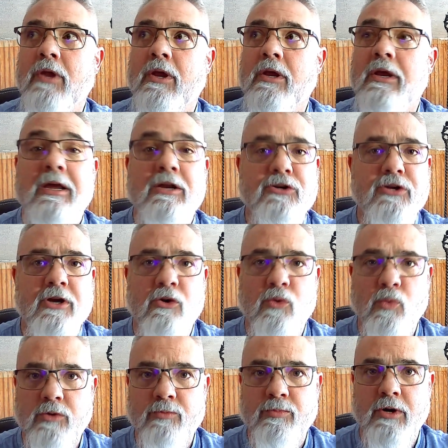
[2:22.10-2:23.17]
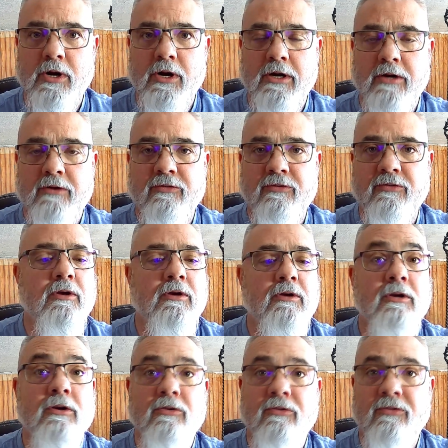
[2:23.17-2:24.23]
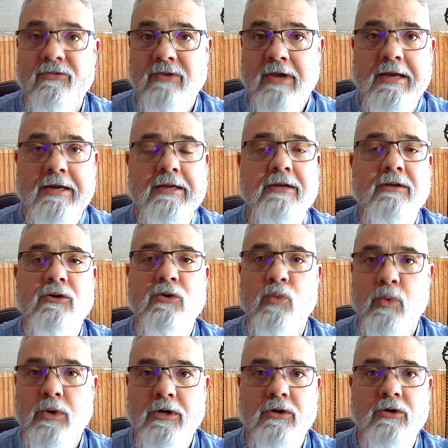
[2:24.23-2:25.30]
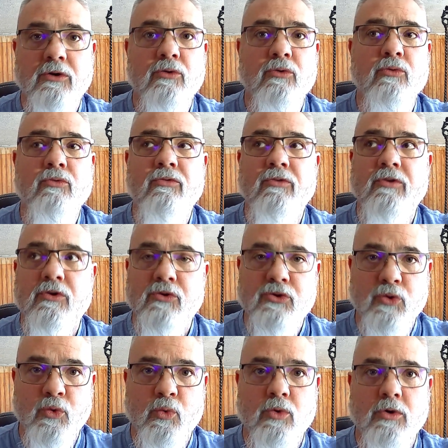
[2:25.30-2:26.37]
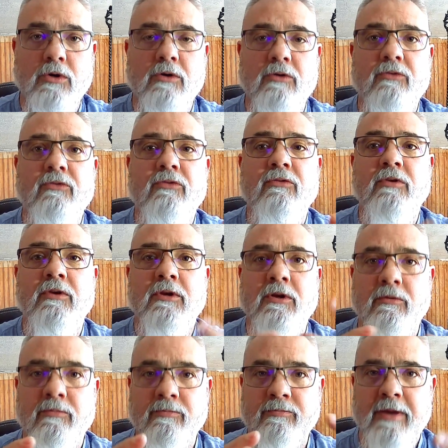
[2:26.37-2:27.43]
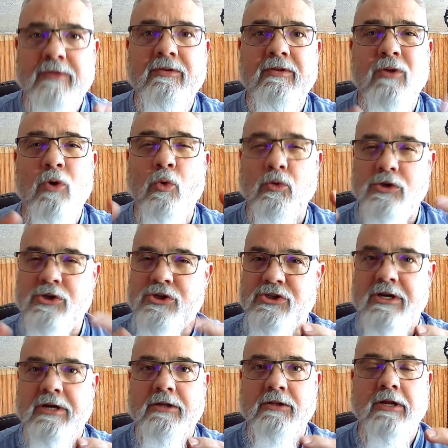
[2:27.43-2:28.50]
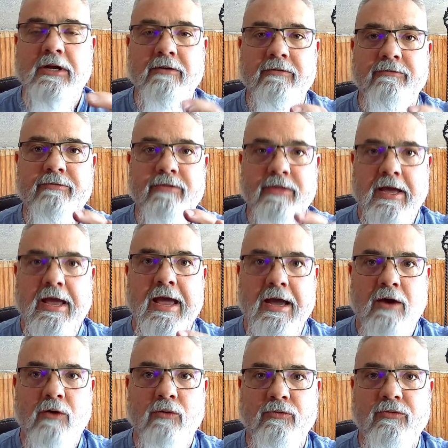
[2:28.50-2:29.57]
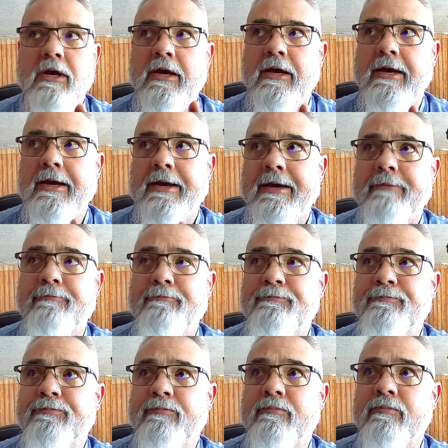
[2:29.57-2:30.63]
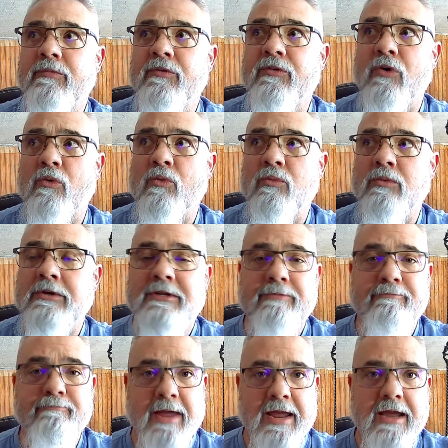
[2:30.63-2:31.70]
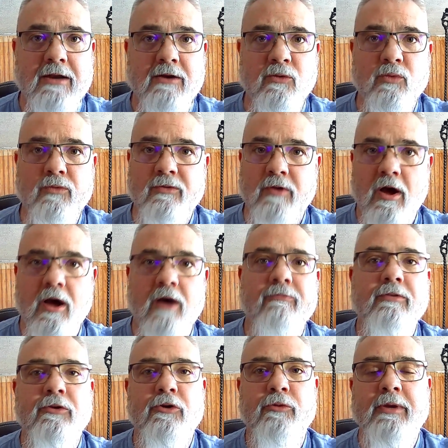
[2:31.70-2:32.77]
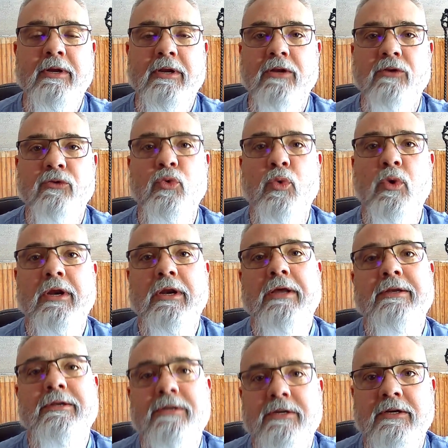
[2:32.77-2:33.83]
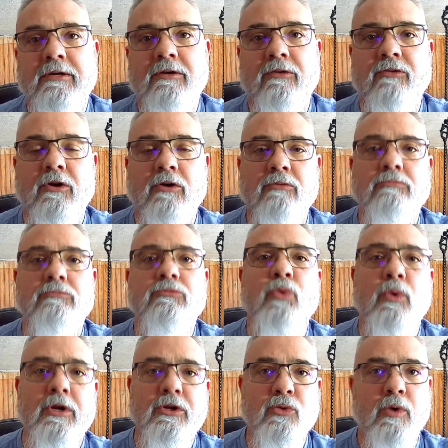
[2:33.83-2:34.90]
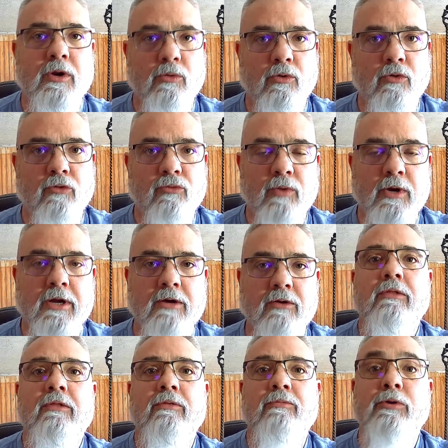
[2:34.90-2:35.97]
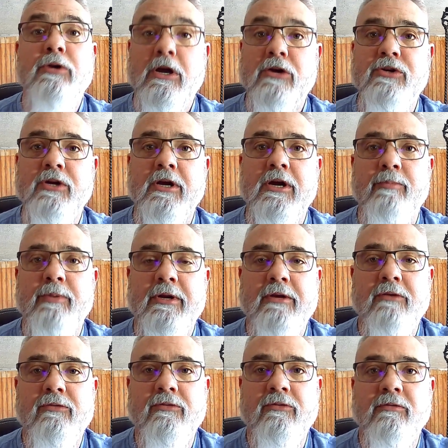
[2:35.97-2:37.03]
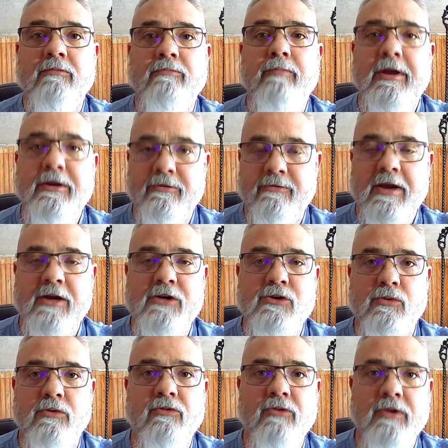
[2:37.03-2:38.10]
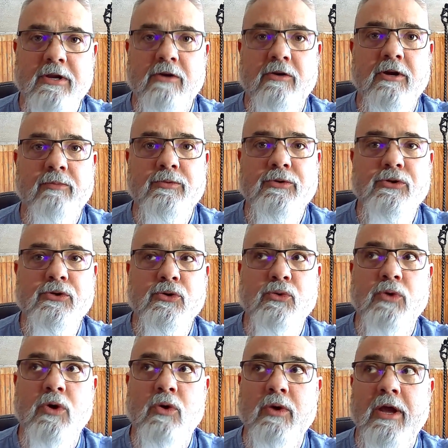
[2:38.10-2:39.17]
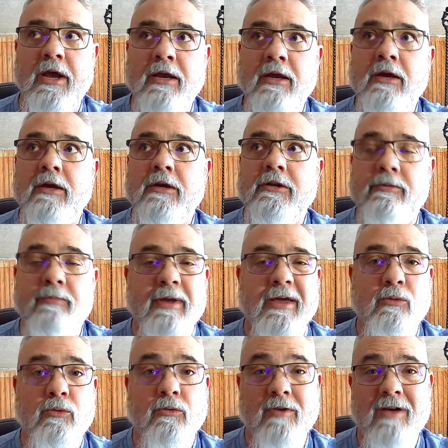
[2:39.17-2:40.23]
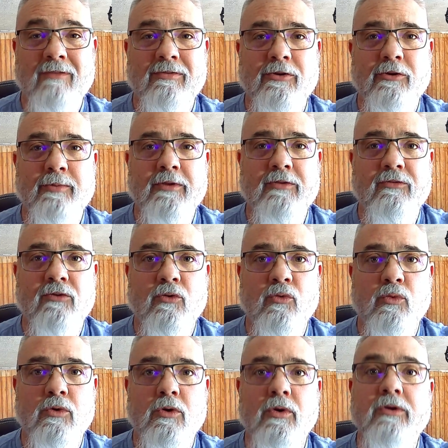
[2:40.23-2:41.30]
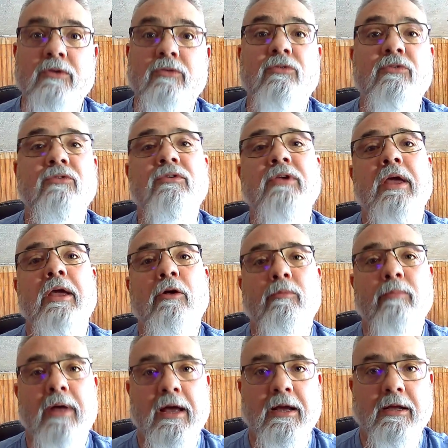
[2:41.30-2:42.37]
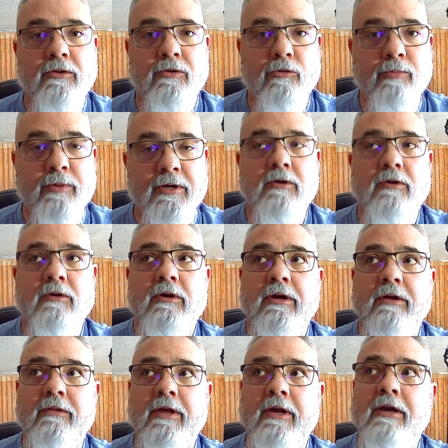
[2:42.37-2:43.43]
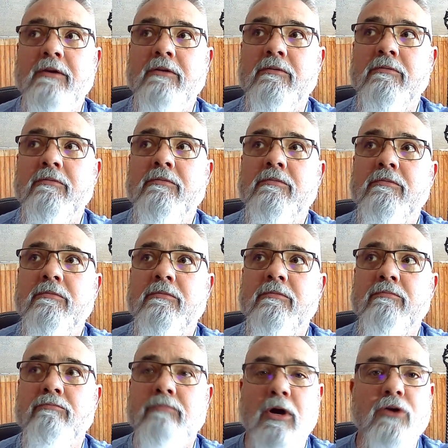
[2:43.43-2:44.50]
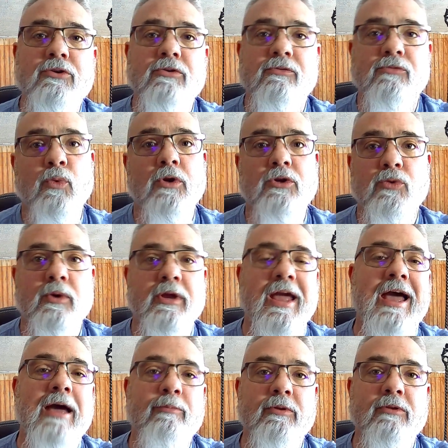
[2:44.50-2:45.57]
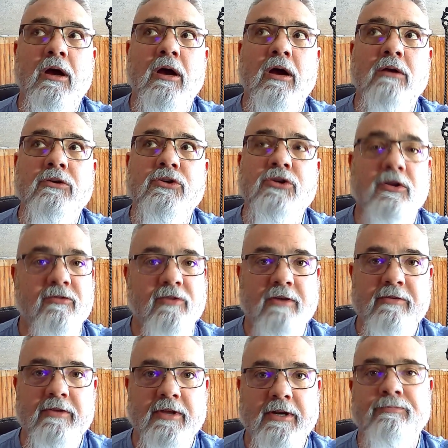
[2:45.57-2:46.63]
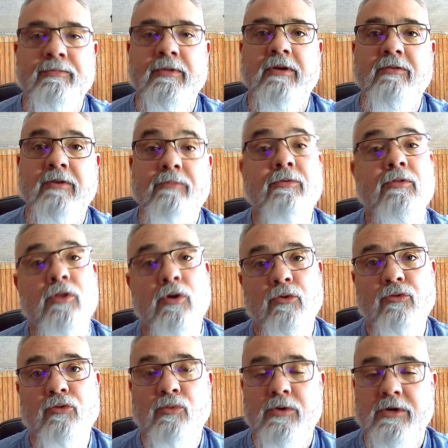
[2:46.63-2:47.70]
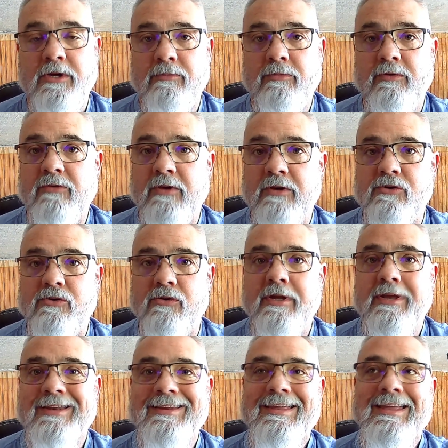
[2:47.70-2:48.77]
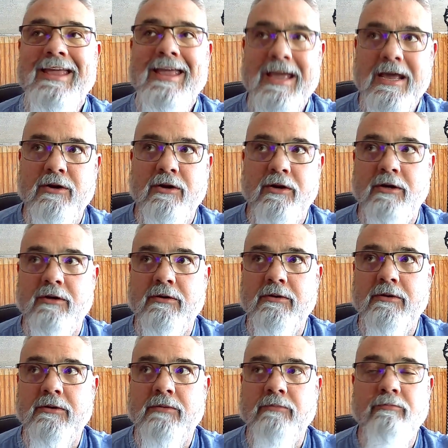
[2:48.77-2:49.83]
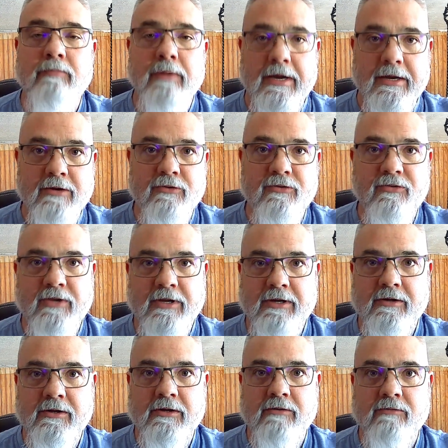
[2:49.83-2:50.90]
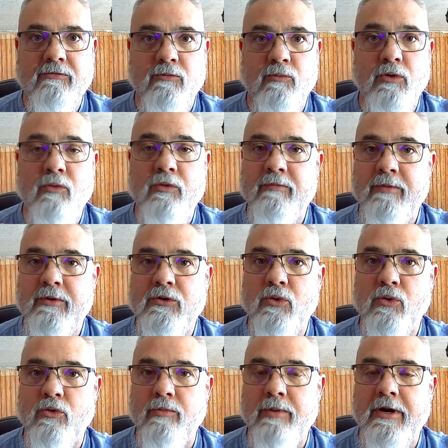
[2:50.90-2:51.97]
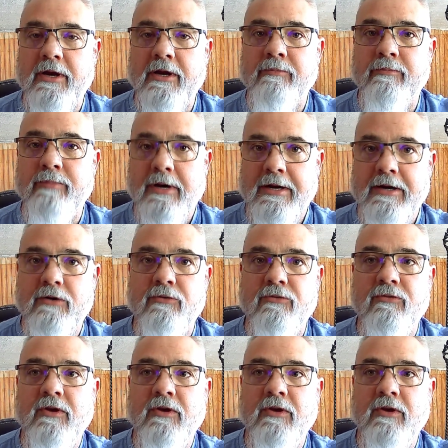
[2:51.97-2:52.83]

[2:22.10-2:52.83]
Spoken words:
engineered wood products, your siding, your windows, your doors, basically the whole shell of the house. So demand was off a little bit in 2019. So 2020 rolls around. Production companies, manufacturers geared up to, okay, demand was off a little bit, so we're going to scale back a little bit. And then March of 2020 happens, shuts everything down, except for those who were deemed essential. In Canada, my understanding from what we've been told by buyers